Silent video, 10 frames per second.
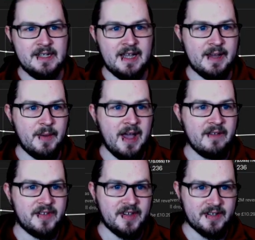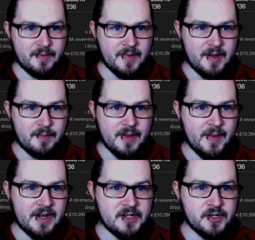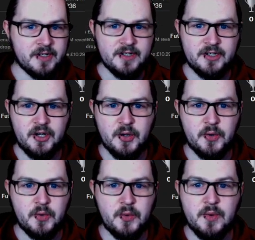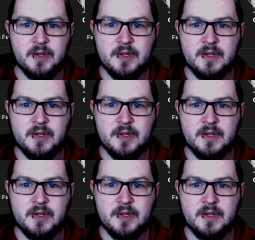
I have set my manager to